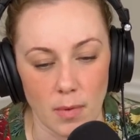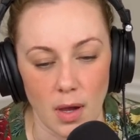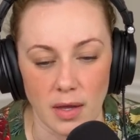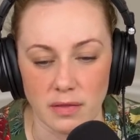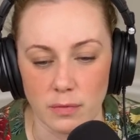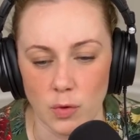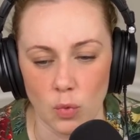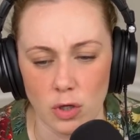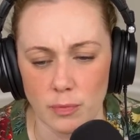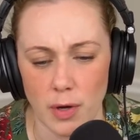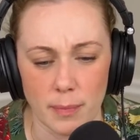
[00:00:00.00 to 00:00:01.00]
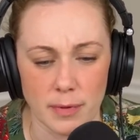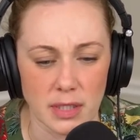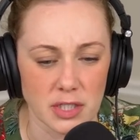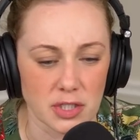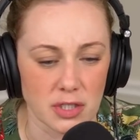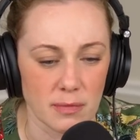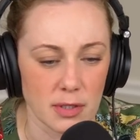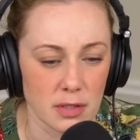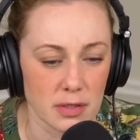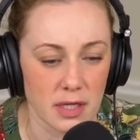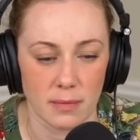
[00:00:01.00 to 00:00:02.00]
the world population, let me
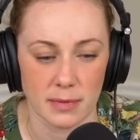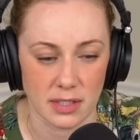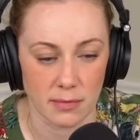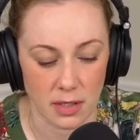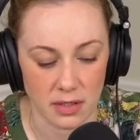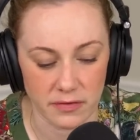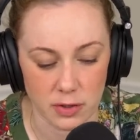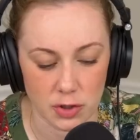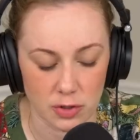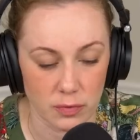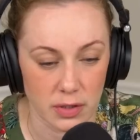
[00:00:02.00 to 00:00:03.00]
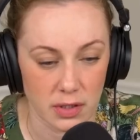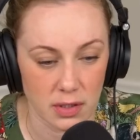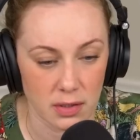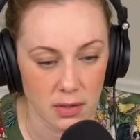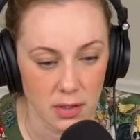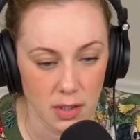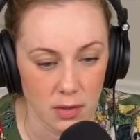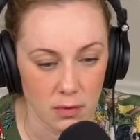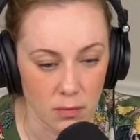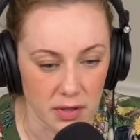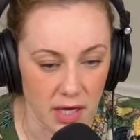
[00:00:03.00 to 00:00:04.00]
look that up because I'm not even sure what
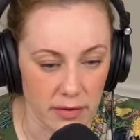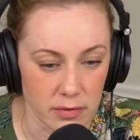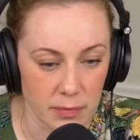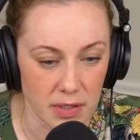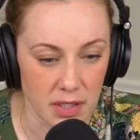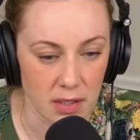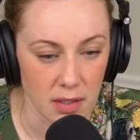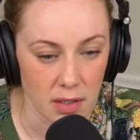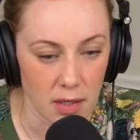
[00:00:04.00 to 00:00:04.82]
that would be.